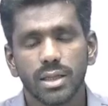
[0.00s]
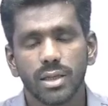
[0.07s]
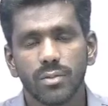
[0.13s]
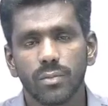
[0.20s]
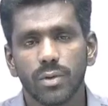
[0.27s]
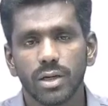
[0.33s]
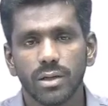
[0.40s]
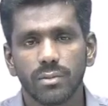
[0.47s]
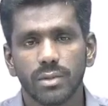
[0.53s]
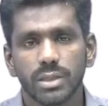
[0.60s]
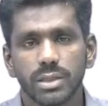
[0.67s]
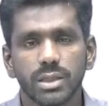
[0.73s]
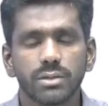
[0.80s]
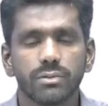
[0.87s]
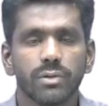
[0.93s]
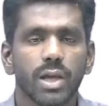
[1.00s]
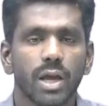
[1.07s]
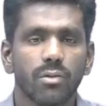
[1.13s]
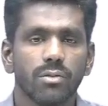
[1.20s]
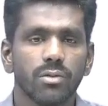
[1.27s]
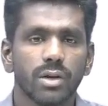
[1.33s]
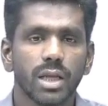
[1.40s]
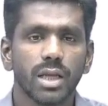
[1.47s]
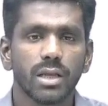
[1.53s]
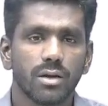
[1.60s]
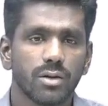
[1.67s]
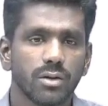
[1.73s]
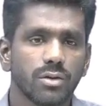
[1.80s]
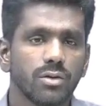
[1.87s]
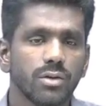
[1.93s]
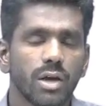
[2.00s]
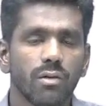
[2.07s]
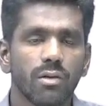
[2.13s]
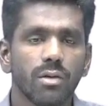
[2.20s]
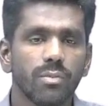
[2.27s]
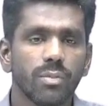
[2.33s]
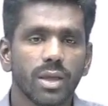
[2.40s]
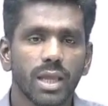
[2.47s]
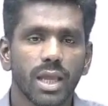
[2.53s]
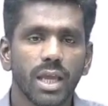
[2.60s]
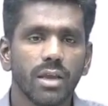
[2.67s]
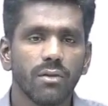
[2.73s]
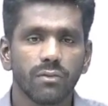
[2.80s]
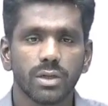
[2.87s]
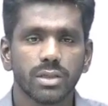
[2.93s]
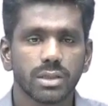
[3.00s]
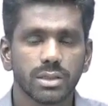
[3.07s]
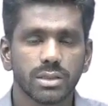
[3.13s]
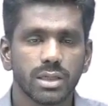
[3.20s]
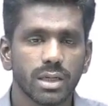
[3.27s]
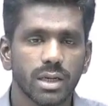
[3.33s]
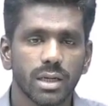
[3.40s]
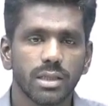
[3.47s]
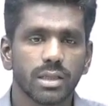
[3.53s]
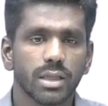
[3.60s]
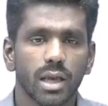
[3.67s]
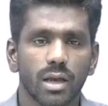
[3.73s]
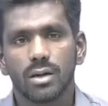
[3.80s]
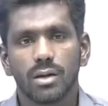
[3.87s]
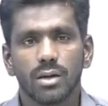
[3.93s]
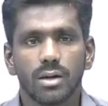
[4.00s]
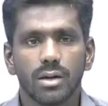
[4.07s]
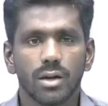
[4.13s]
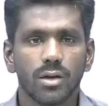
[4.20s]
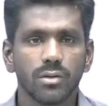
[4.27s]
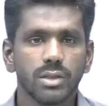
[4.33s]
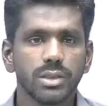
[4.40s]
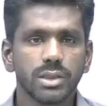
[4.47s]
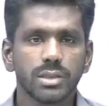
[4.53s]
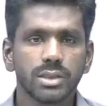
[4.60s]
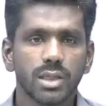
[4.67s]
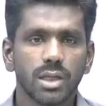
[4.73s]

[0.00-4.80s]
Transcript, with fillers: important measures we have to take to develop A I infrastructure in India. Now this is a